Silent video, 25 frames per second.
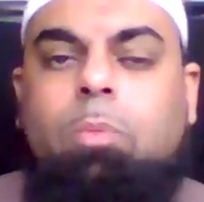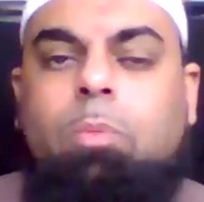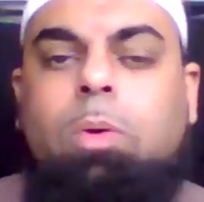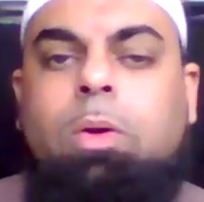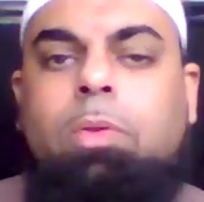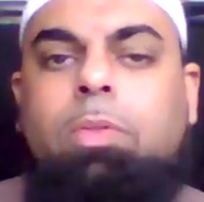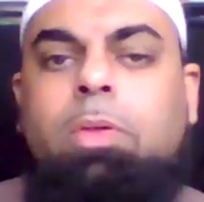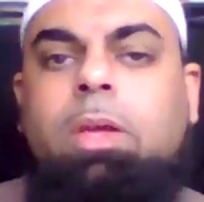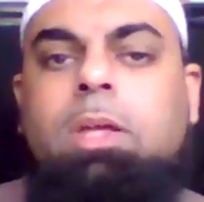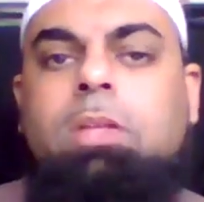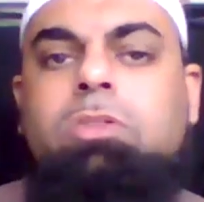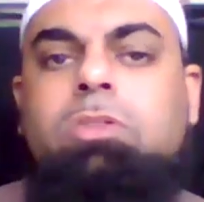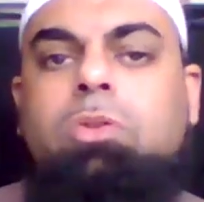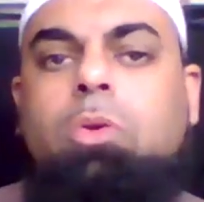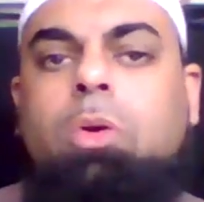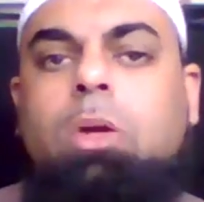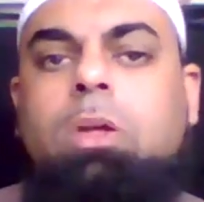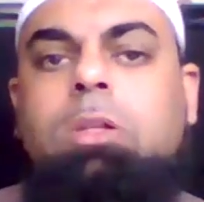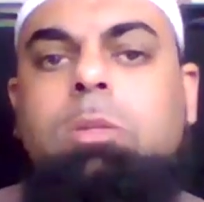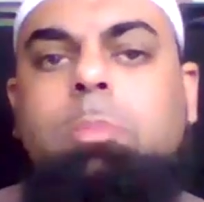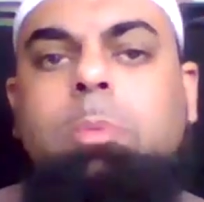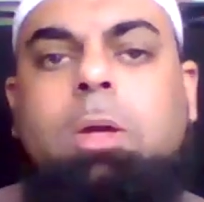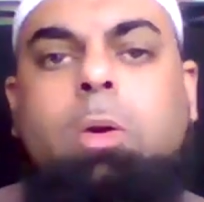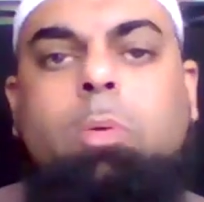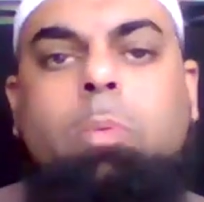whether it's
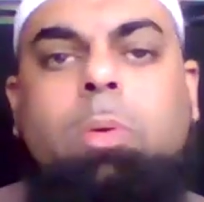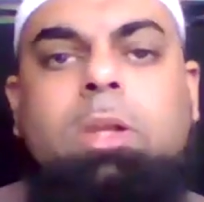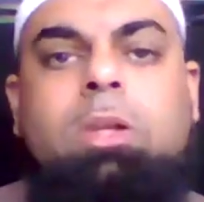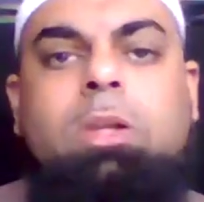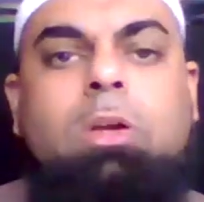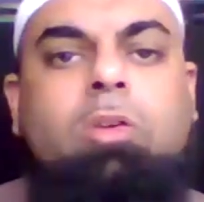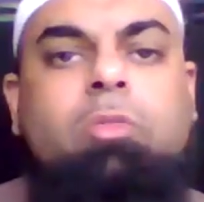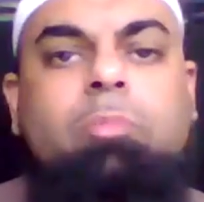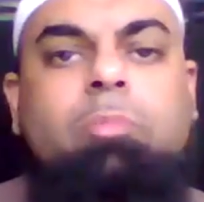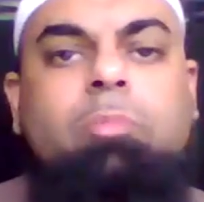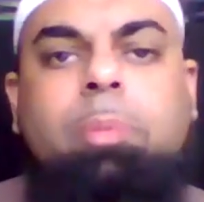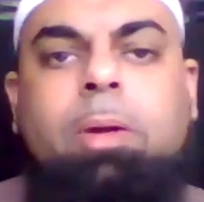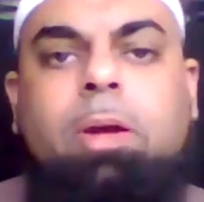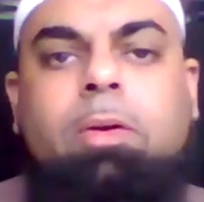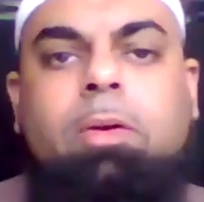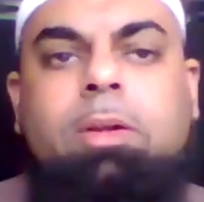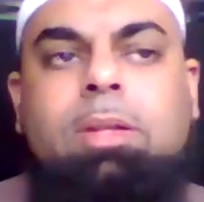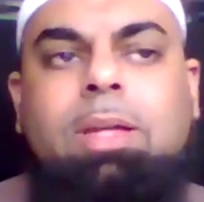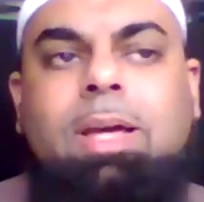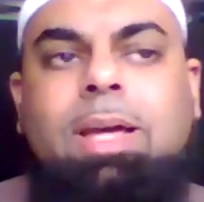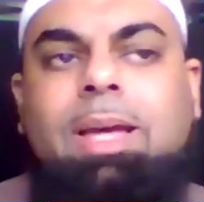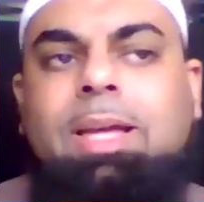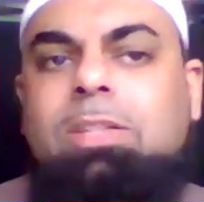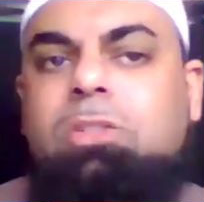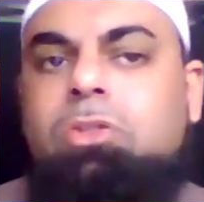going to be a window of
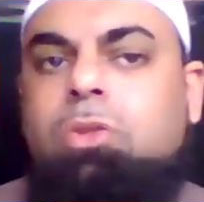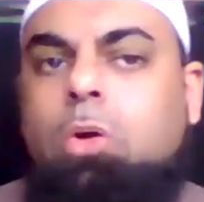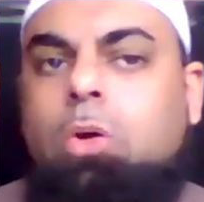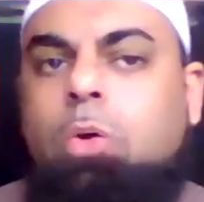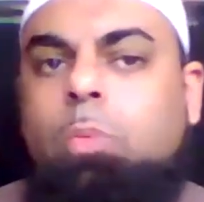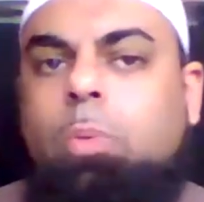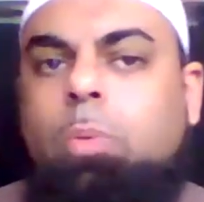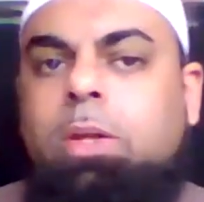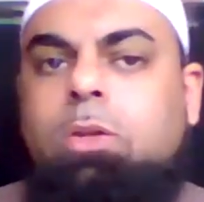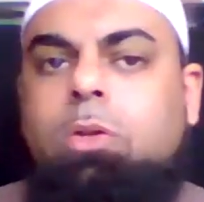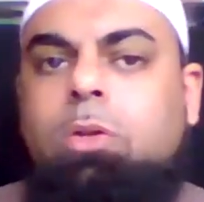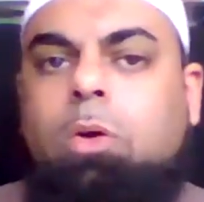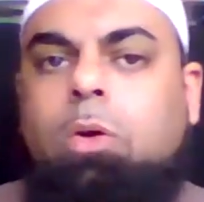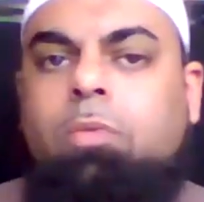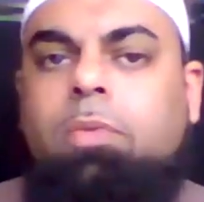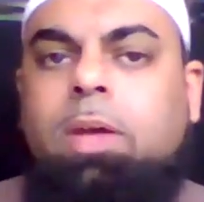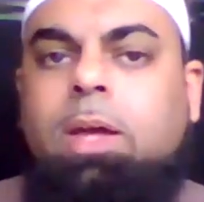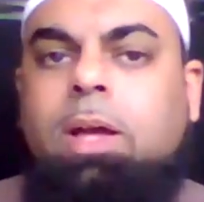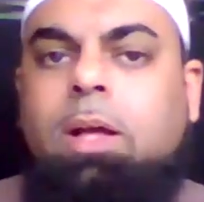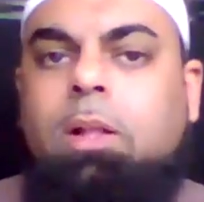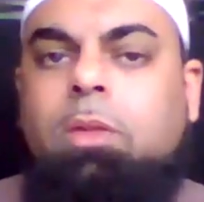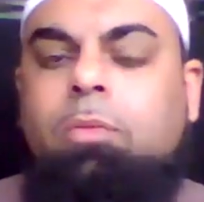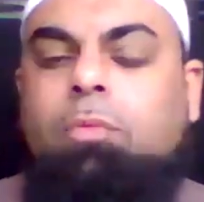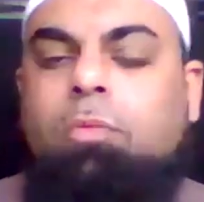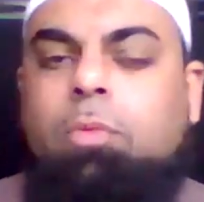paradise or a window of
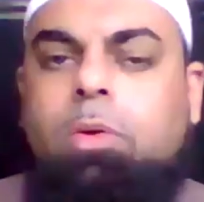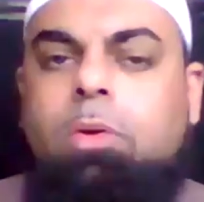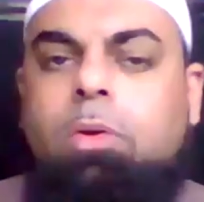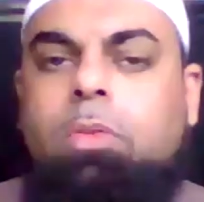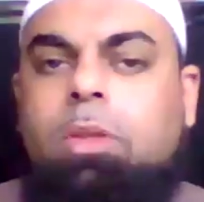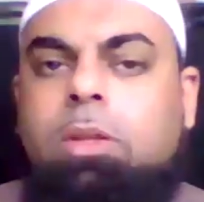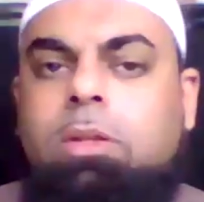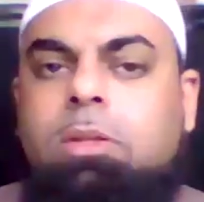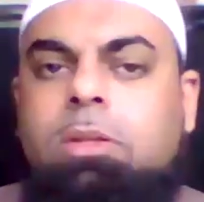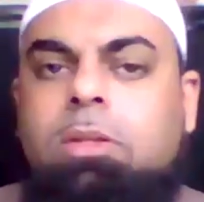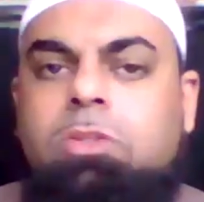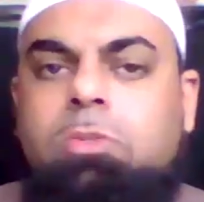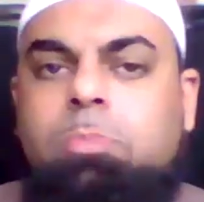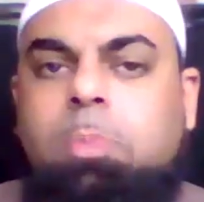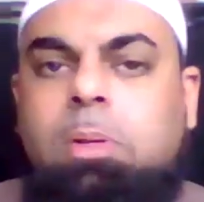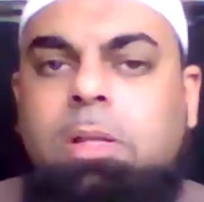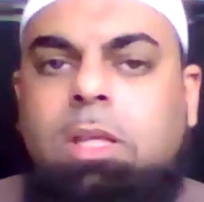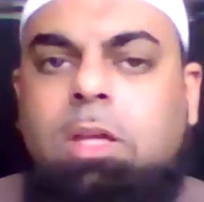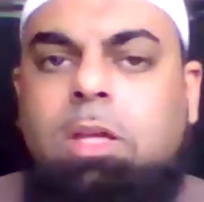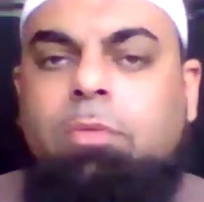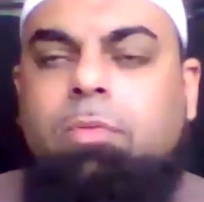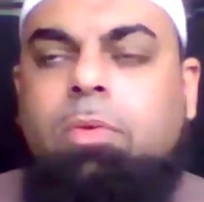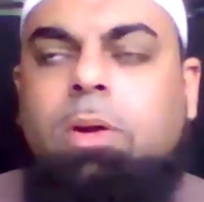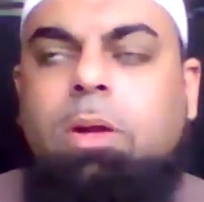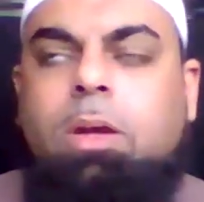hell for the
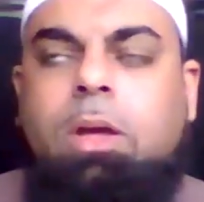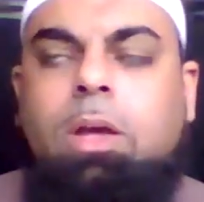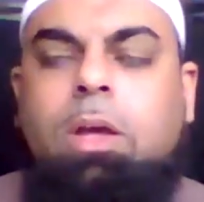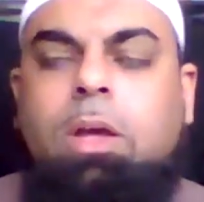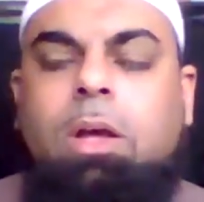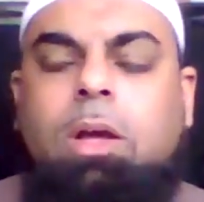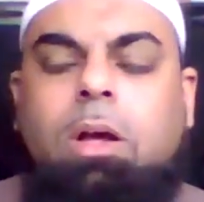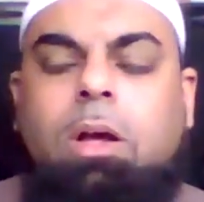disbeliever.